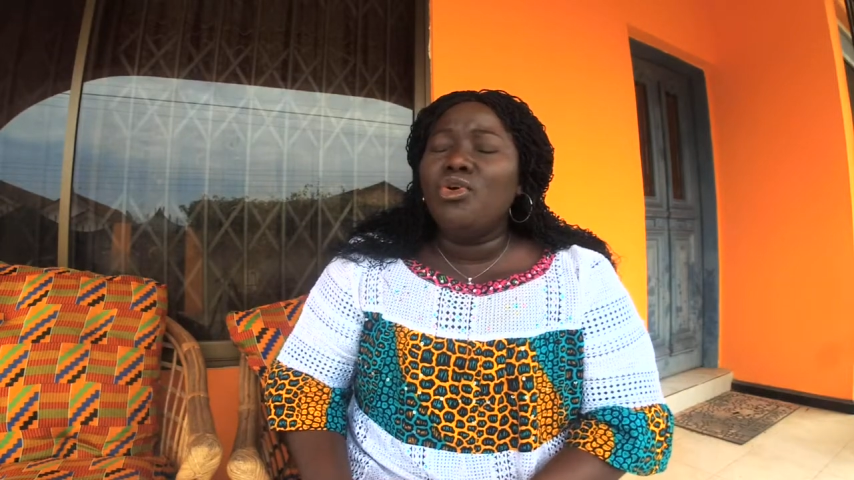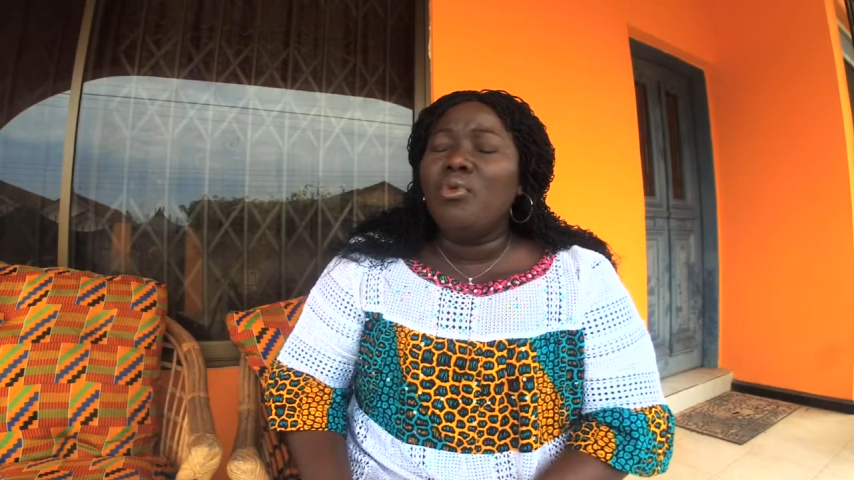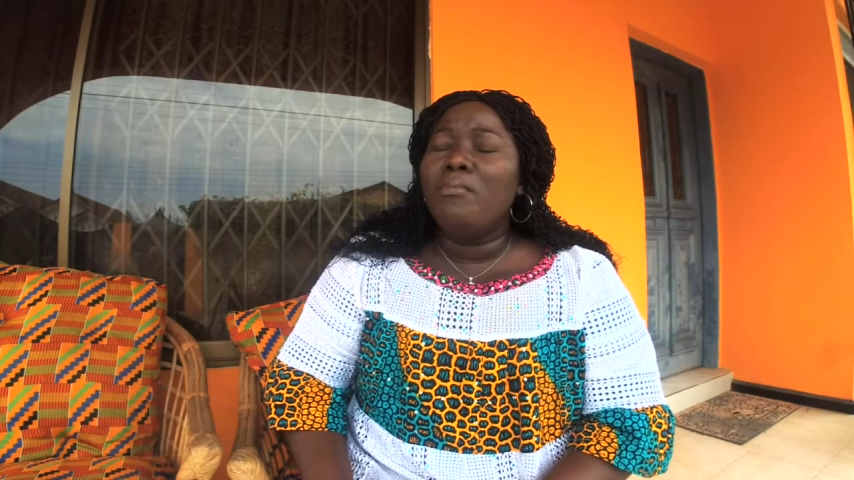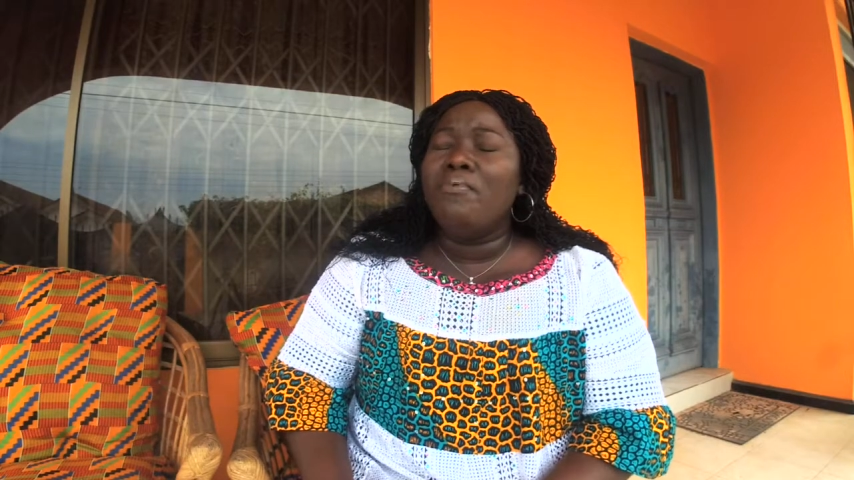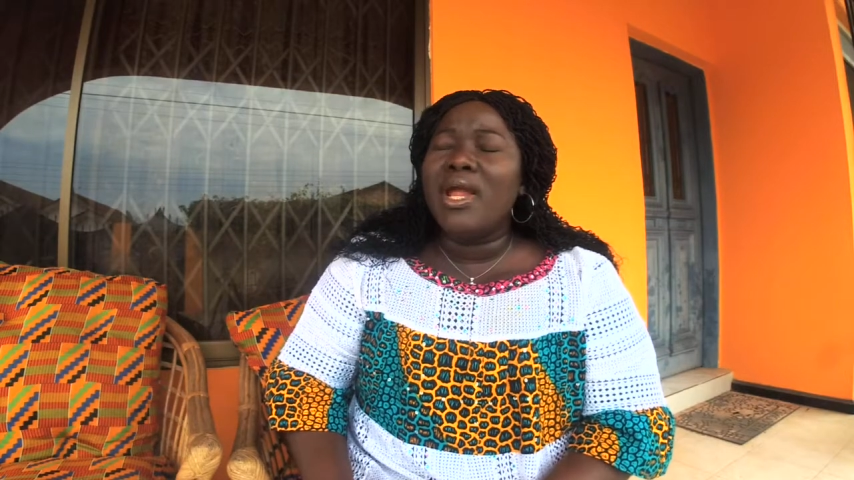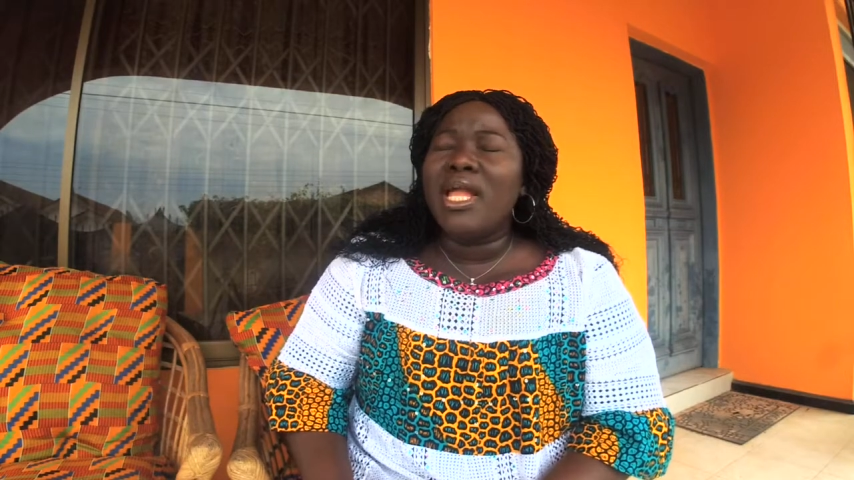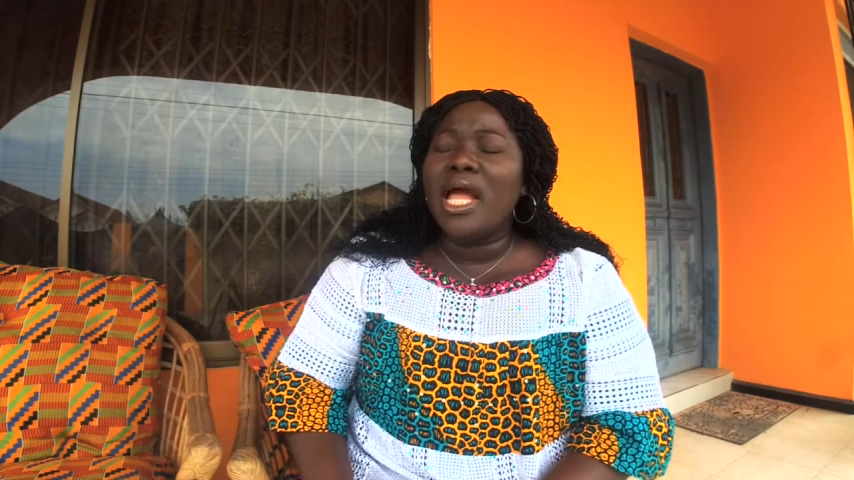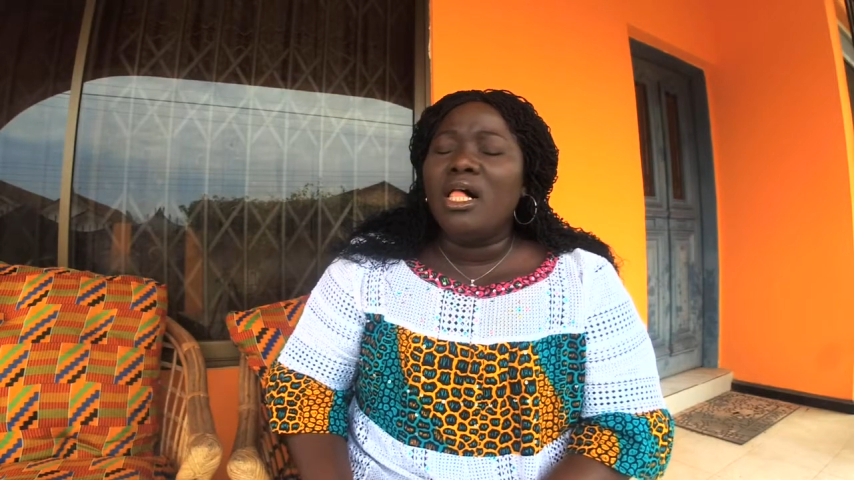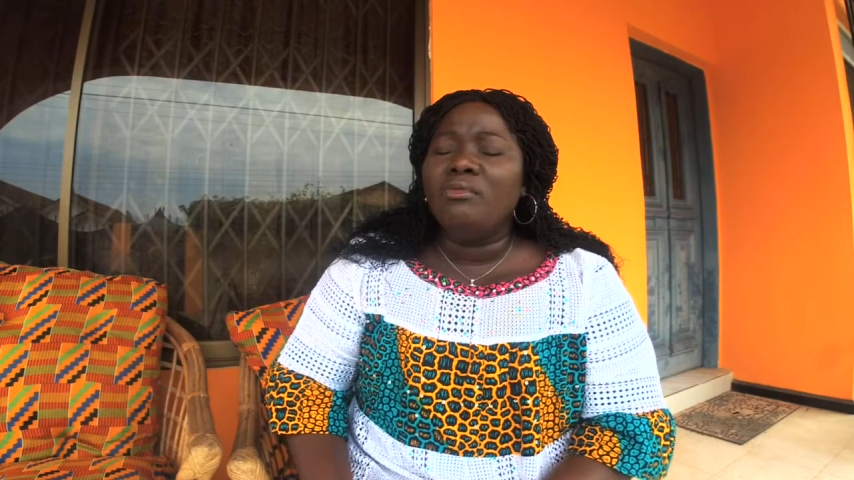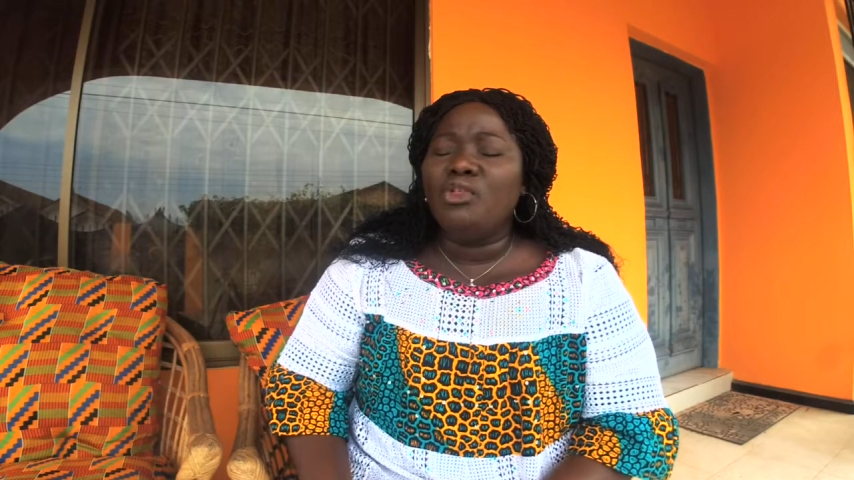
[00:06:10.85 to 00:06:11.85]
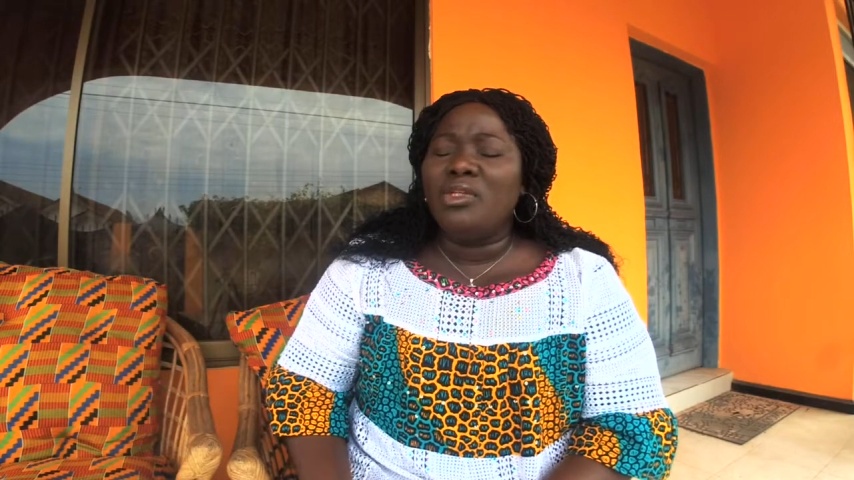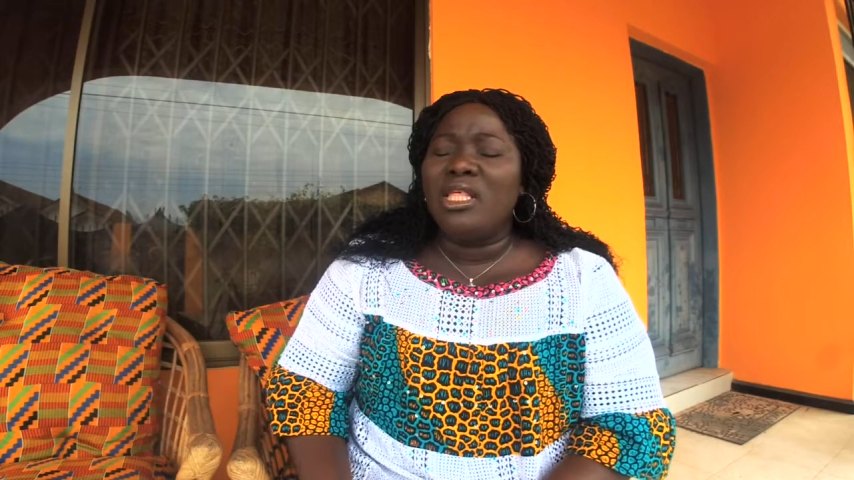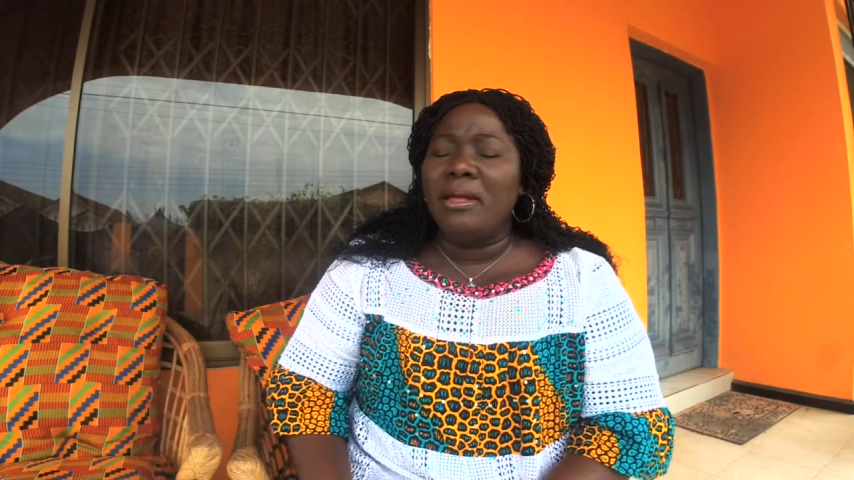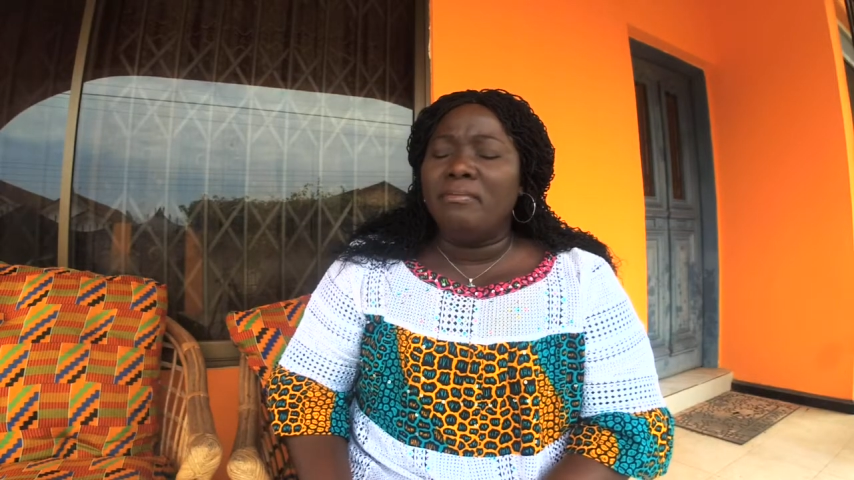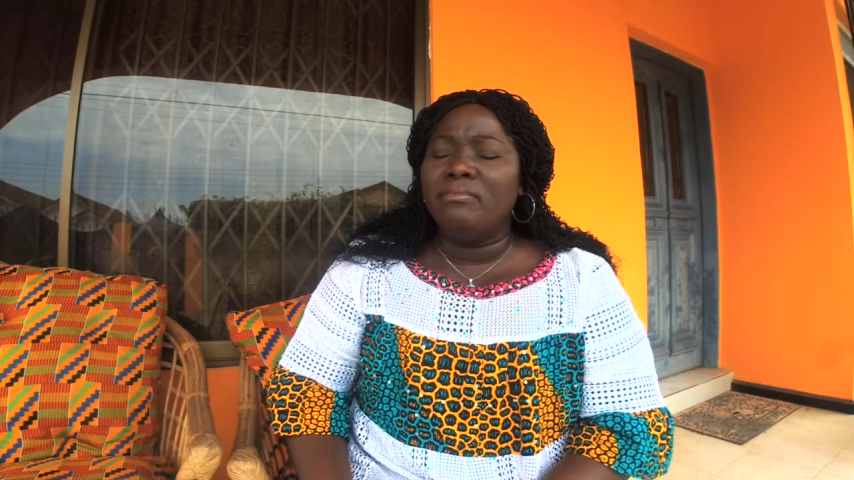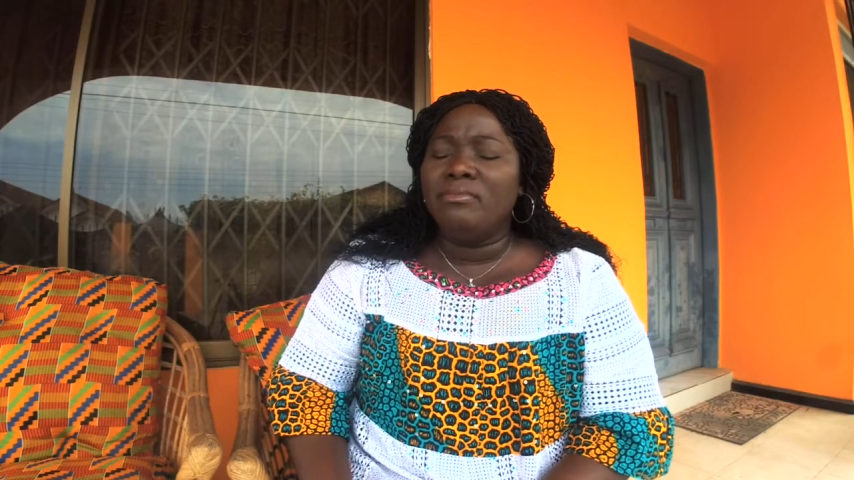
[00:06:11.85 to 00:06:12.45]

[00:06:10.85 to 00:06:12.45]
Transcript: you will bring help to them.